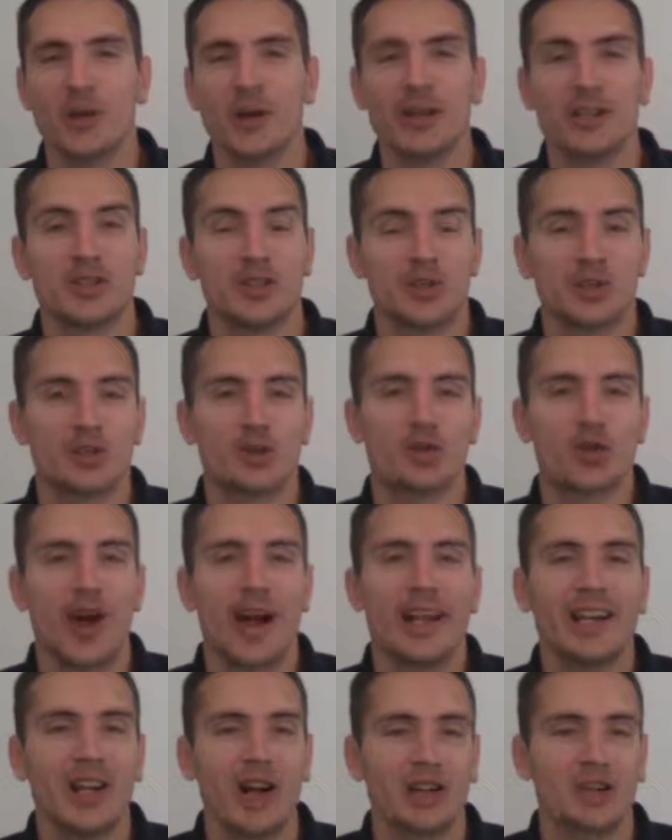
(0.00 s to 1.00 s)
So try
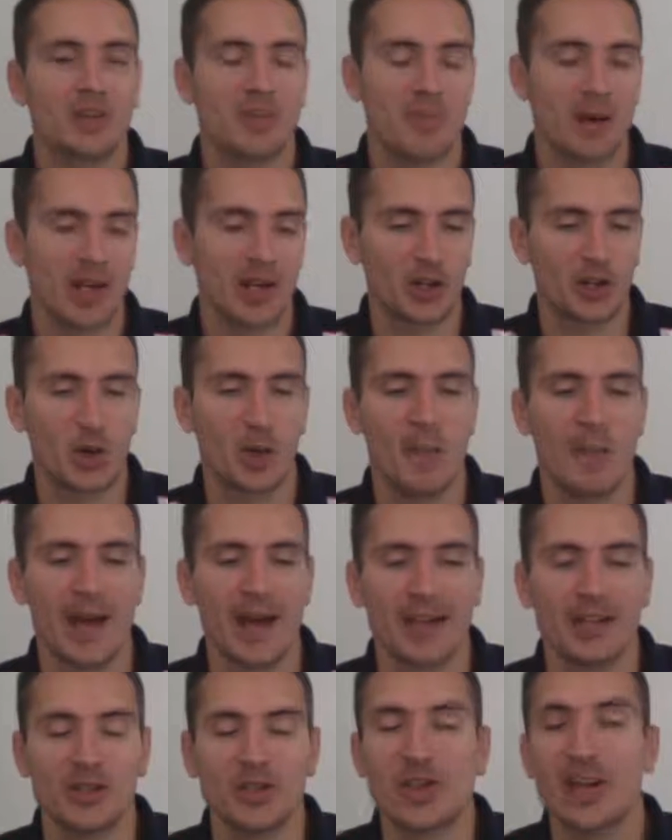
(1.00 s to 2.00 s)
not to
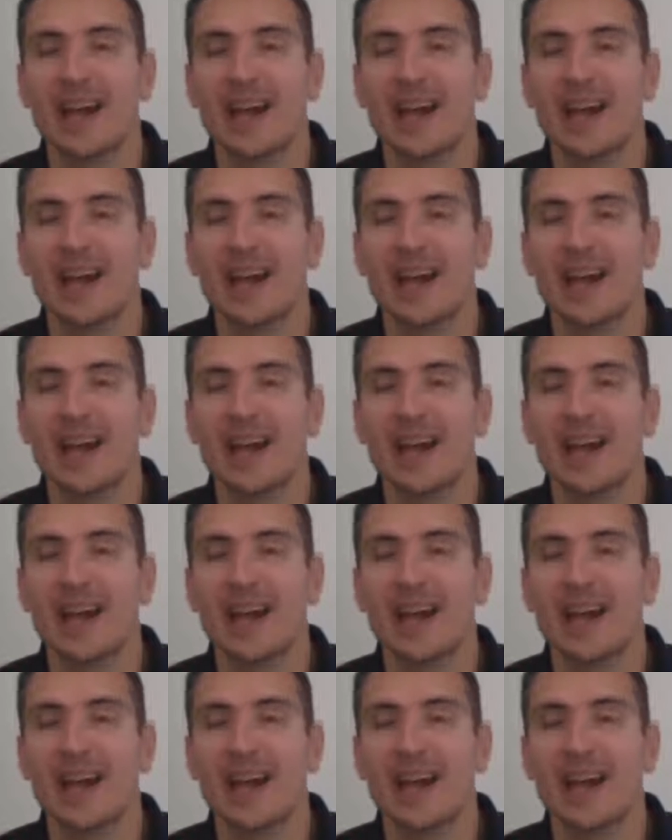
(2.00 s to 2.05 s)
micromanage